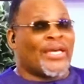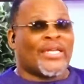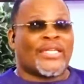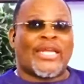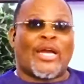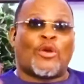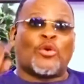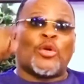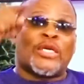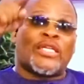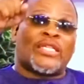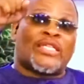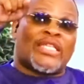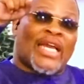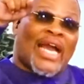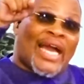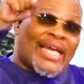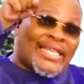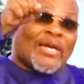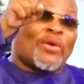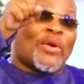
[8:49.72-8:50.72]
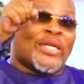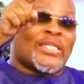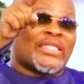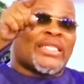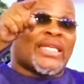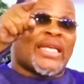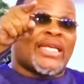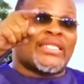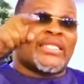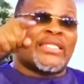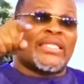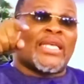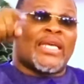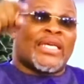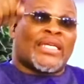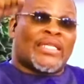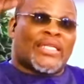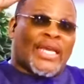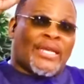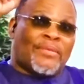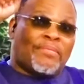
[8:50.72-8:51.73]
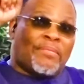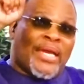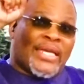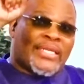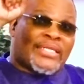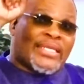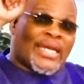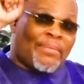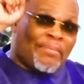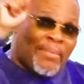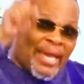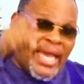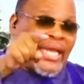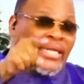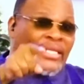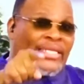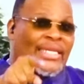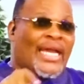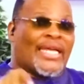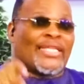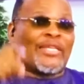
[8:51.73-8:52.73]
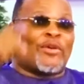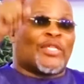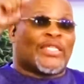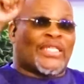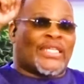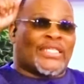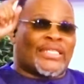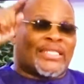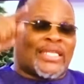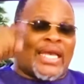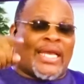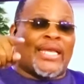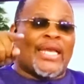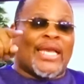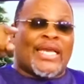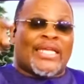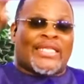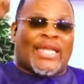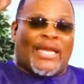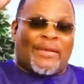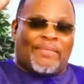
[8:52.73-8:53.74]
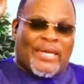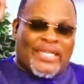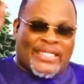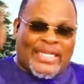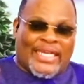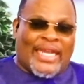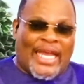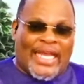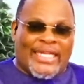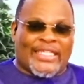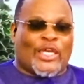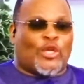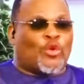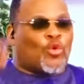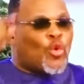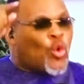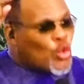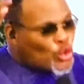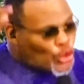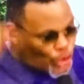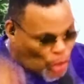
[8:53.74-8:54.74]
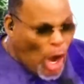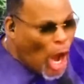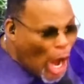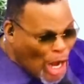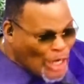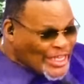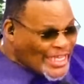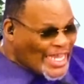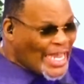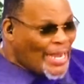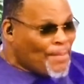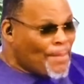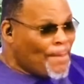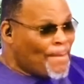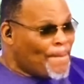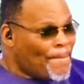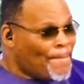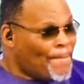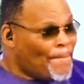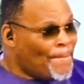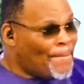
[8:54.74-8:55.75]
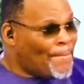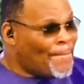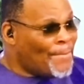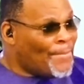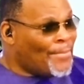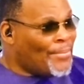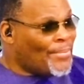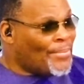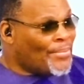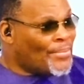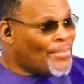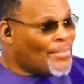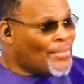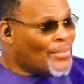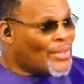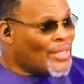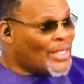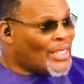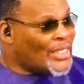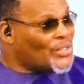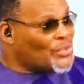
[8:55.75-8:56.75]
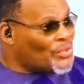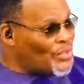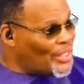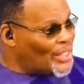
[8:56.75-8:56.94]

Now, the other one says they met a man. The other one, they say they met an angel who told them his